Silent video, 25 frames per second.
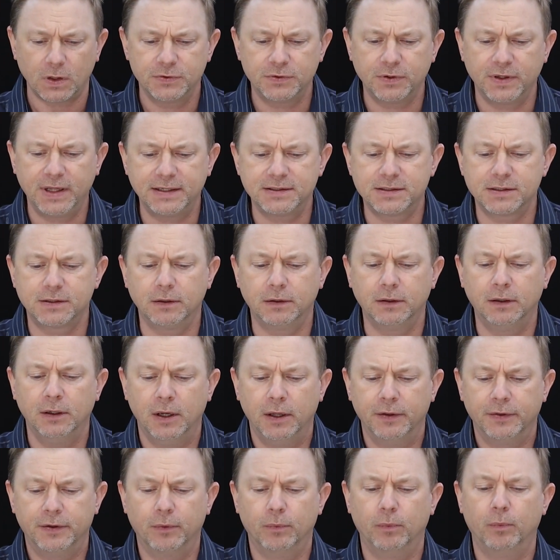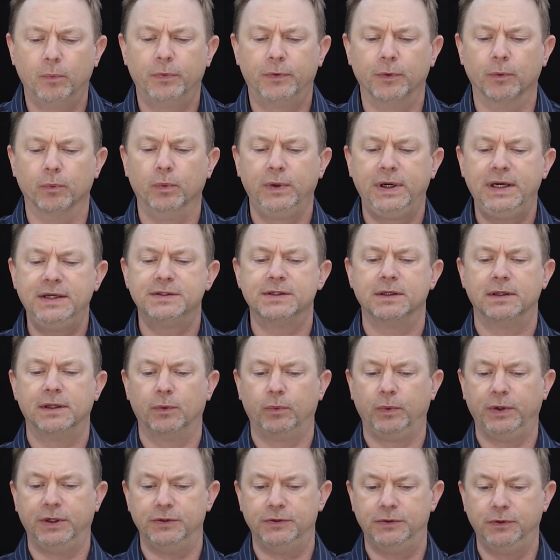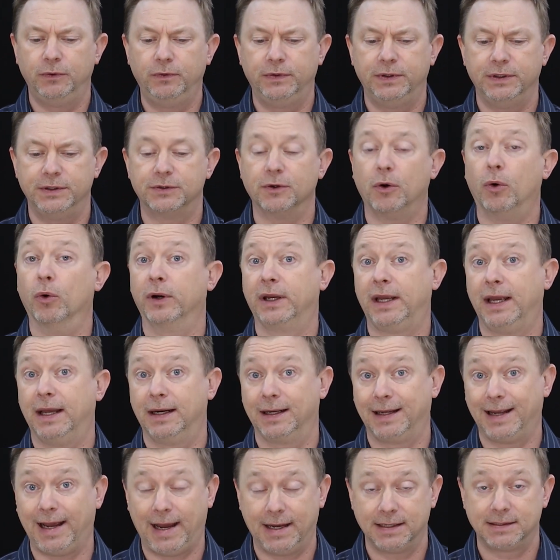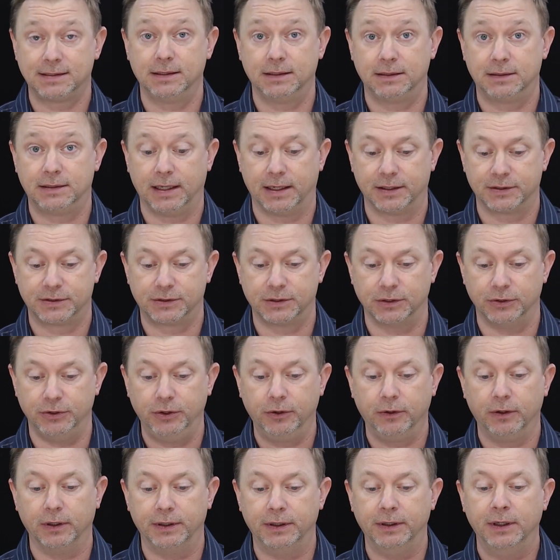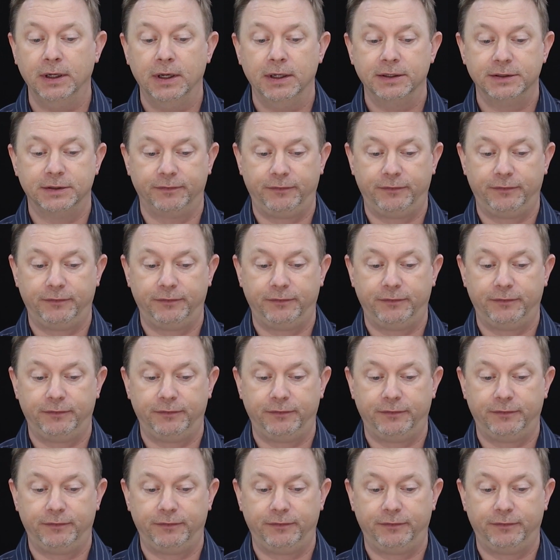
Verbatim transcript: So that's the reason that we do these organic acid tests in urine,